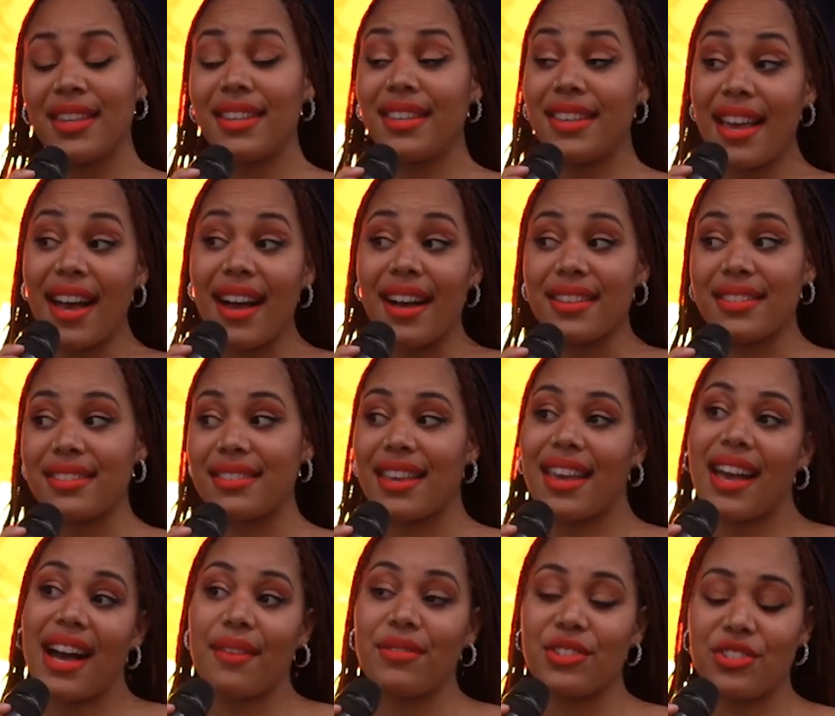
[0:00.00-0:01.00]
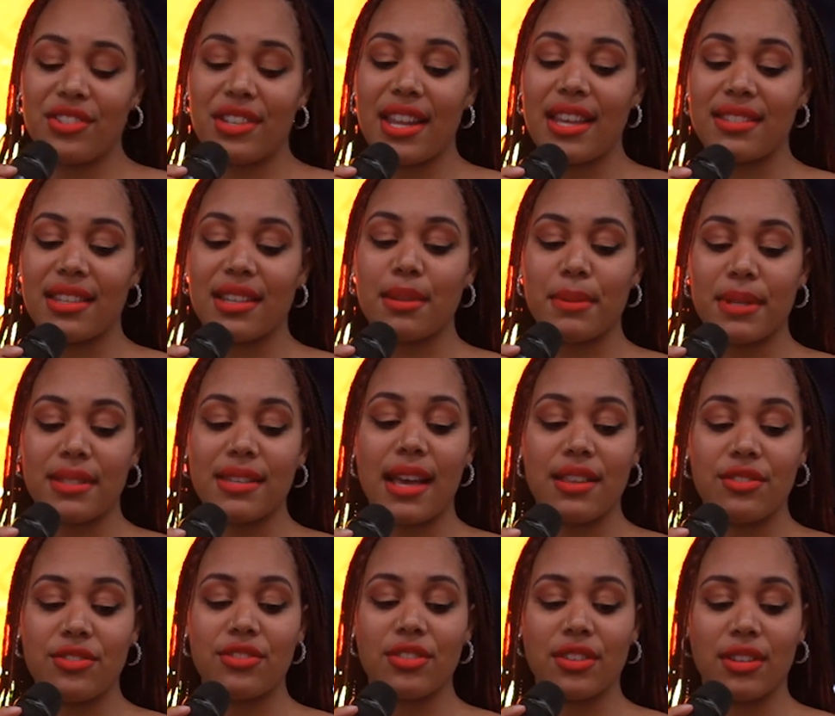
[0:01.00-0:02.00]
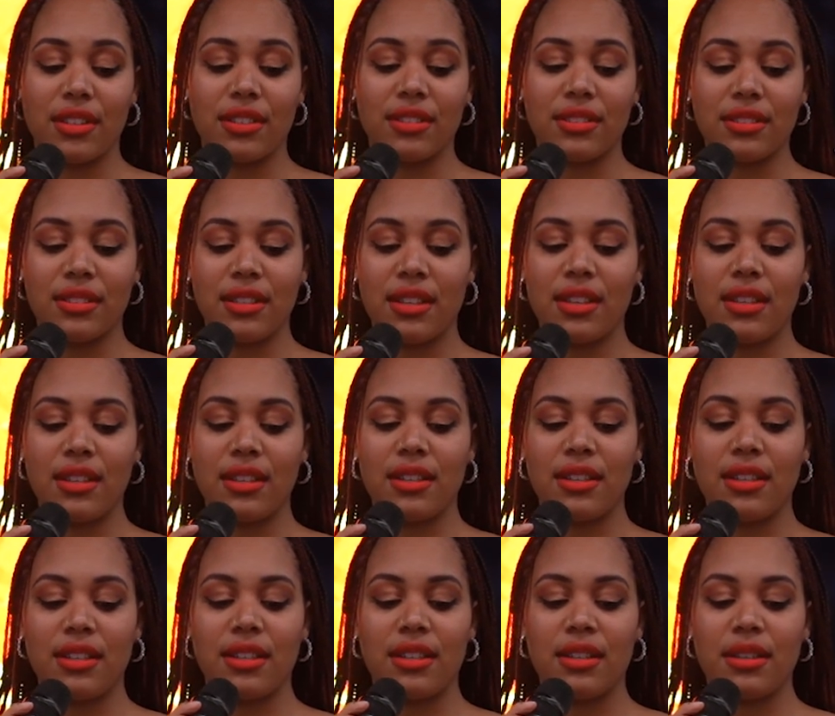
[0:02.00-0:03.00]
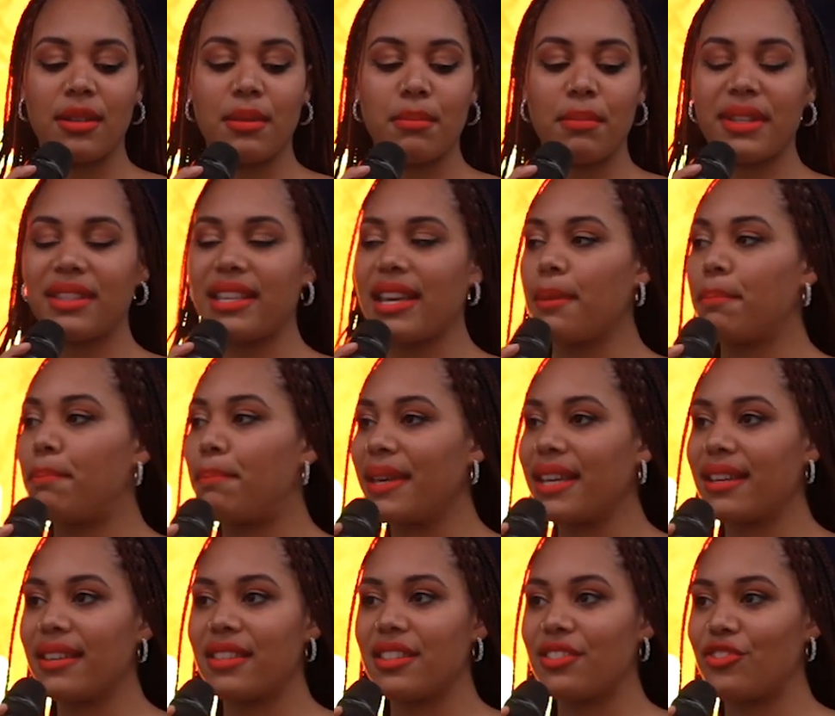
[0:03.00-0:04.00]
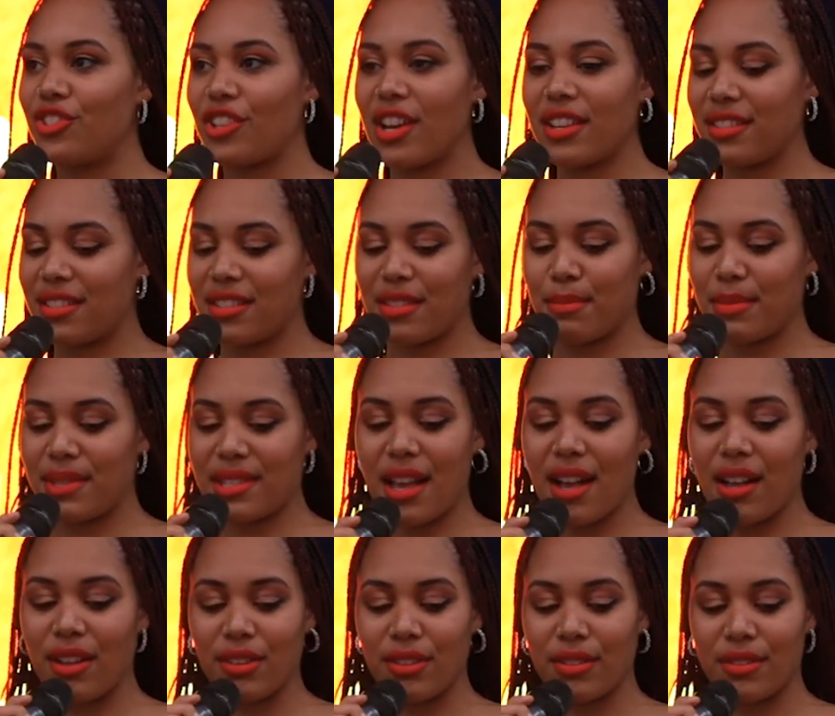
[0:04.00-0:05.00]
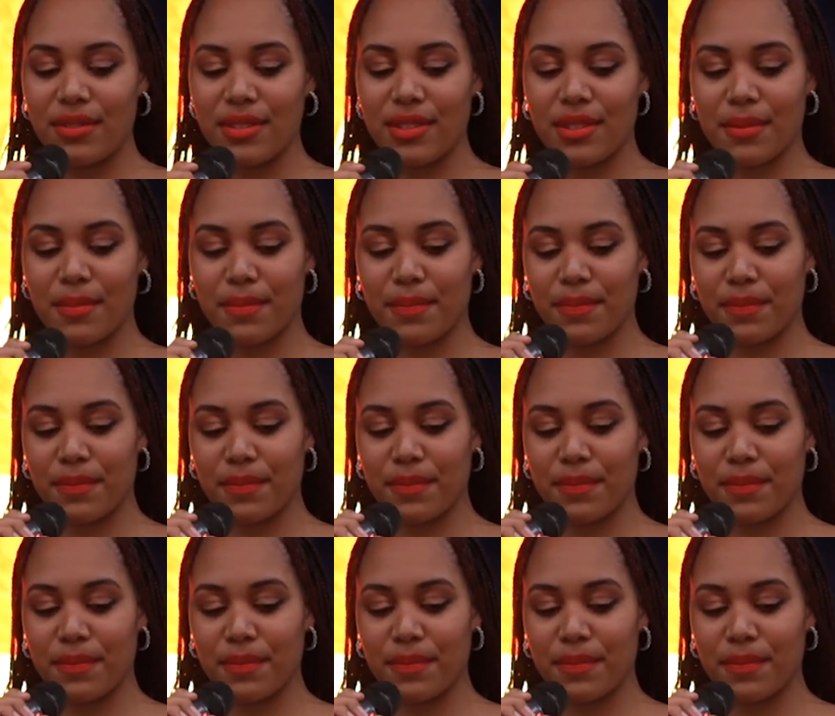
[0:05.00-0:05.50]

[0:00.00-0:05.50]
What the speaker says: Yes, they have a genetic potential, but they are bigger than just themselves.